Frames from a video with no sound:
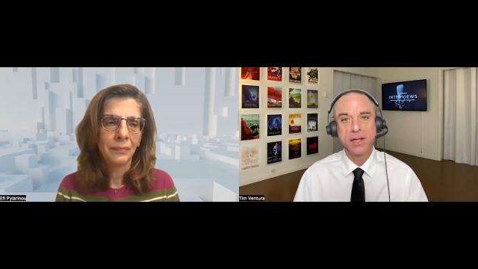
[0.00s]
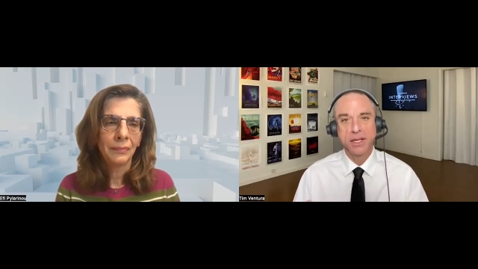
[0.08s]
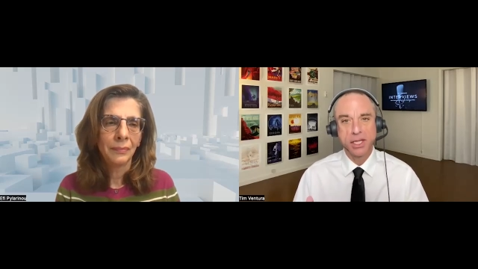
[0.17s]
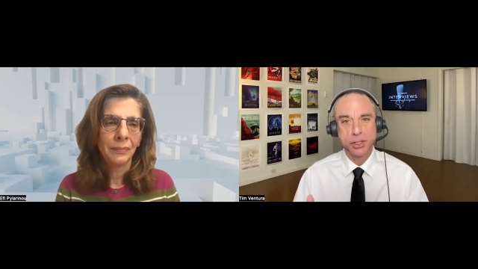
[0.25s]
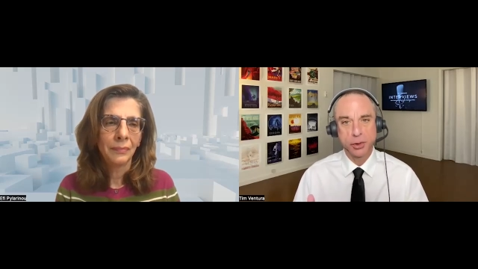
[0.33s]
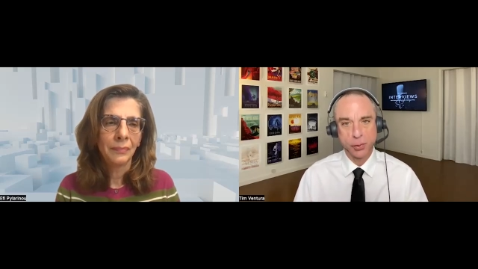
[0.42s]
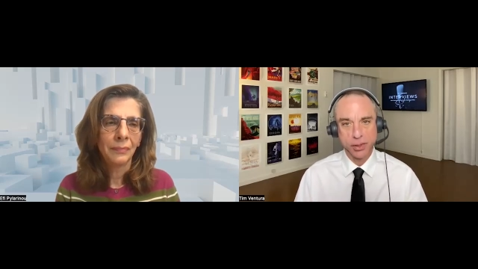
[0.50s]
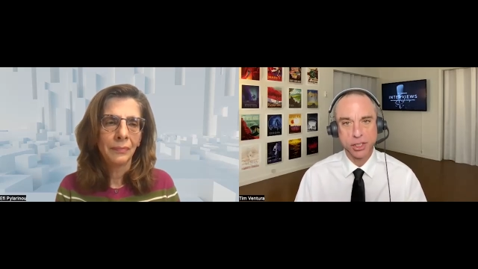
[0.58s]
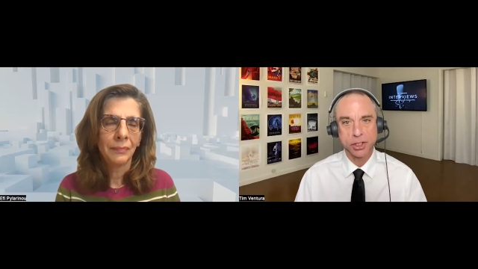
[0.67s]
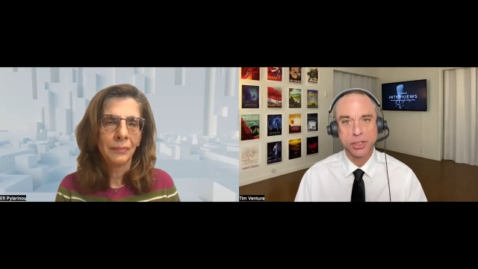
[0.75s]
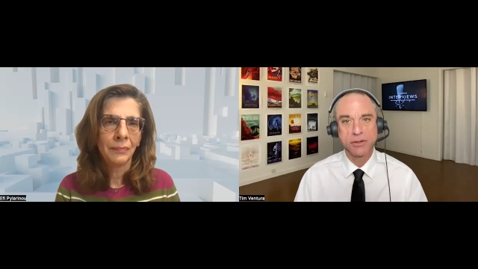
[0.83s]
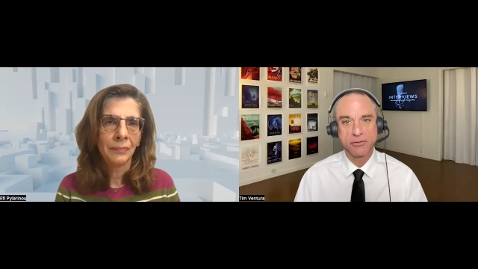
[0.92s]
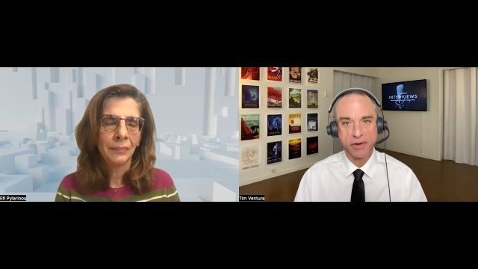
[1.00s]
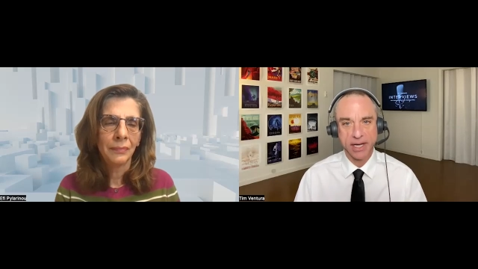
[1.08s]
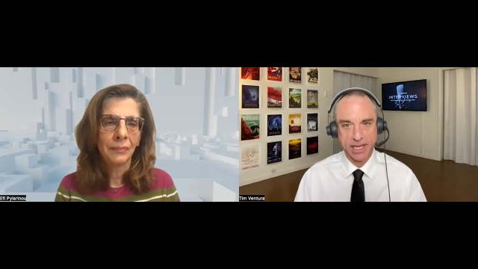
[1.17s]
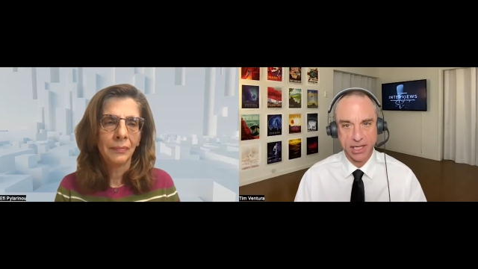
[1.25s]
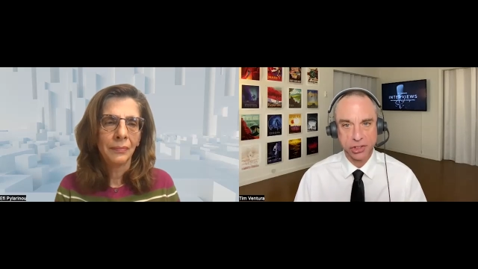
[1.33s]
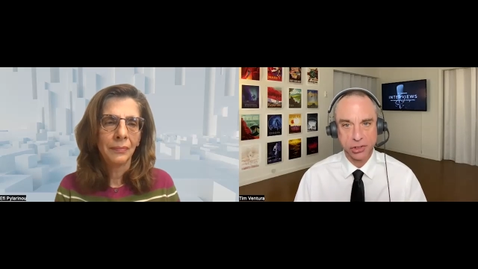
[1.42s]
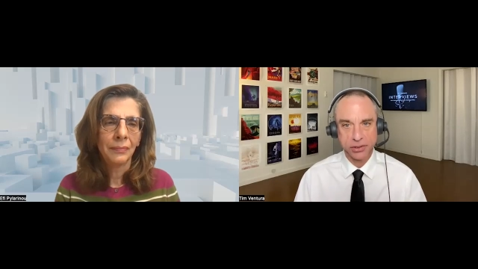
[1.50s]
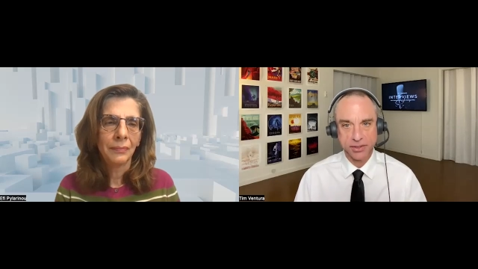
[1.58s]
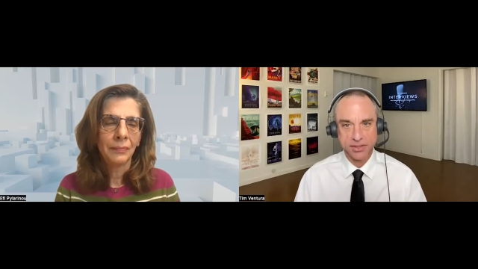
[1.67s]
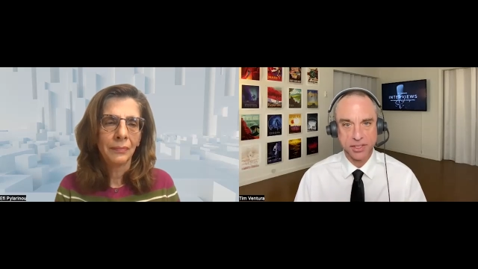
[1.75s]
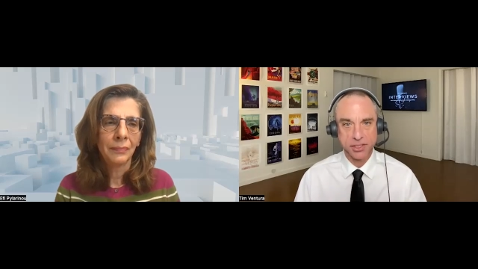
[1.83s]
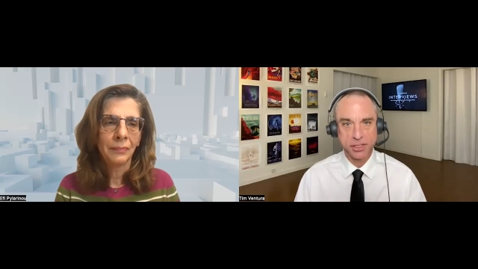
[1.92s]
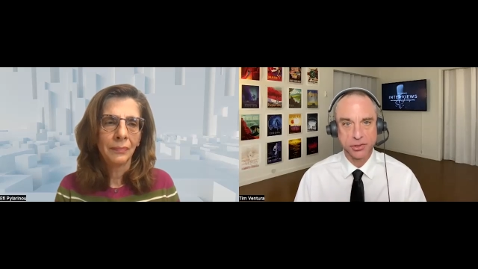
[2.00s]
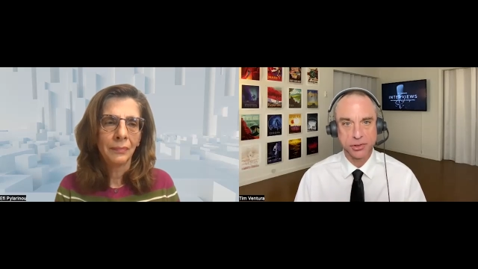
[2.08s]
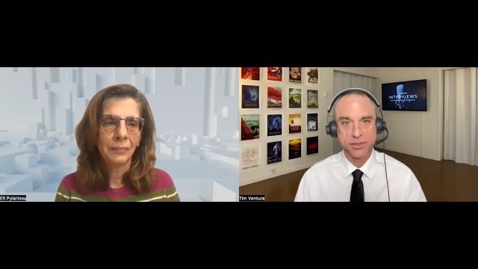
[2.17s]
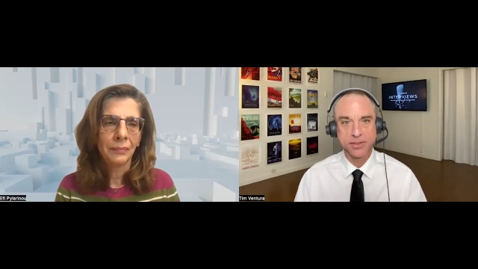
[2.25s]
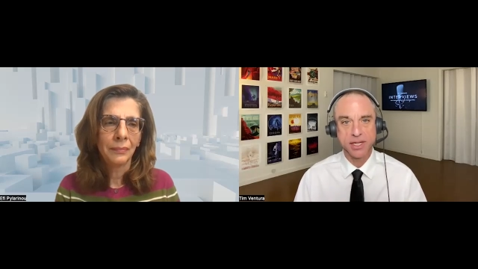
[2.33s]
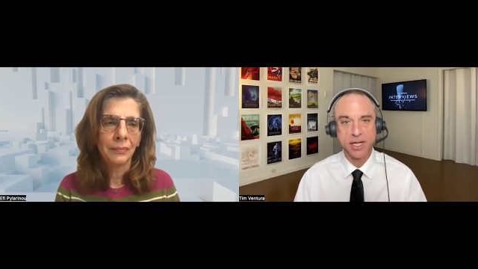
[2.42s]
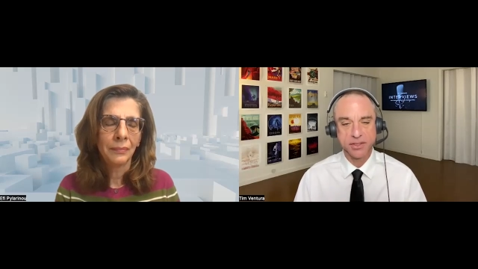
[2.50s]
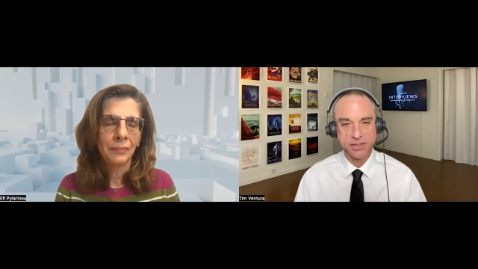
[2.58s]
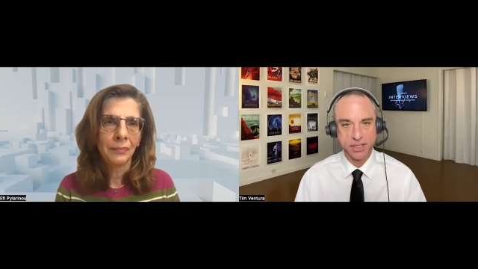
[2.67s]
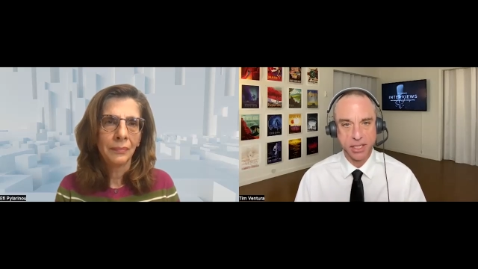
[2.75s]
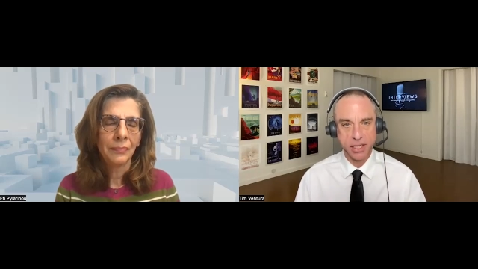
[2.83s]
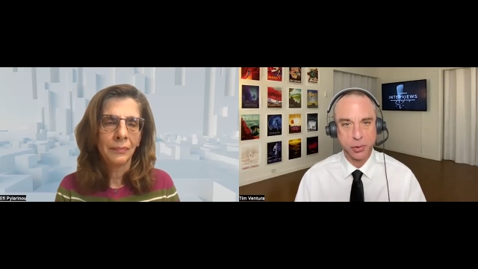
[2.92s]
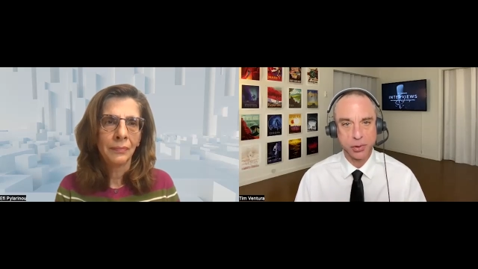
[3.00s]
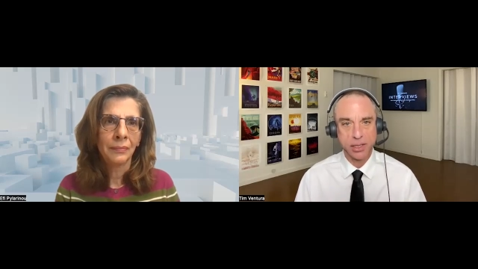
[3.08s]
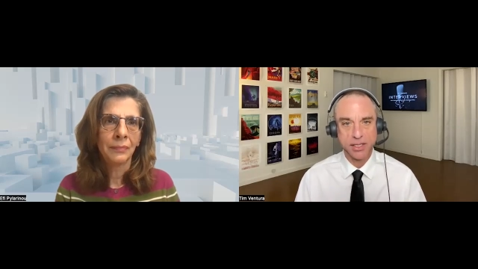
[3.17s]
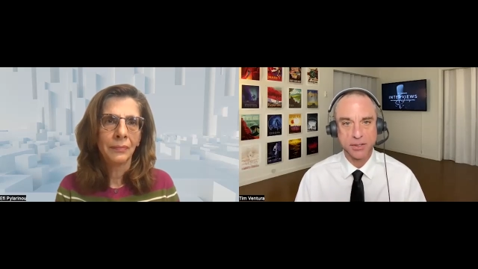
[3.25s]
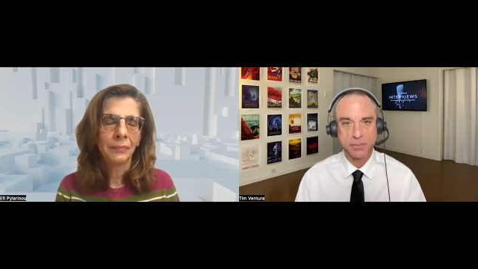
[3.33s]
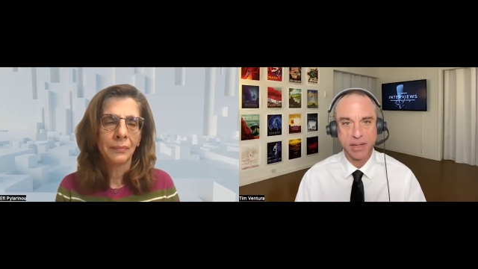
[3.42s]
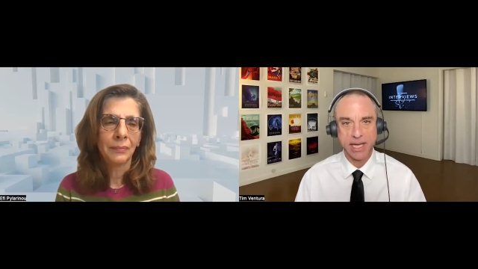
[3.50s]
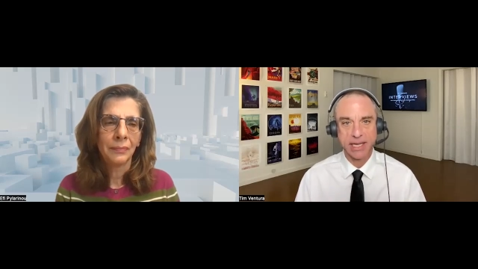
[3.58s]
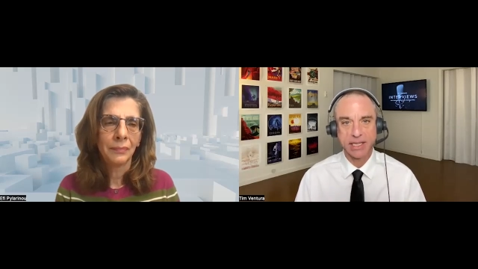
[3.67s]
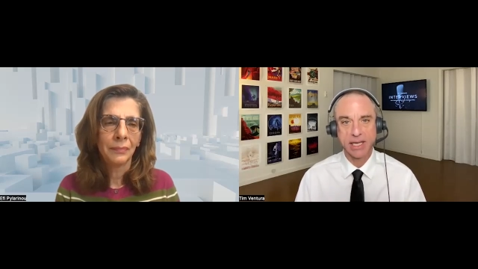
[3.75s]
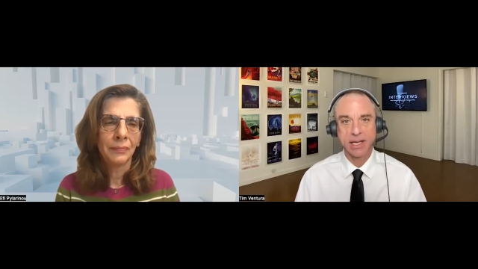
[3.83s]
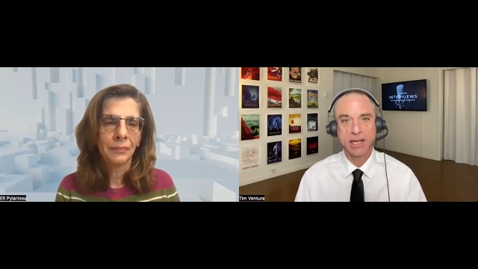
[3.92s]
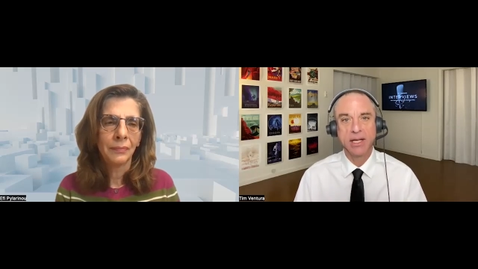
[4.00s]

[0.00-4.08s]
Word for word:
Speaker 1: in traditional financial institutions and centralized banking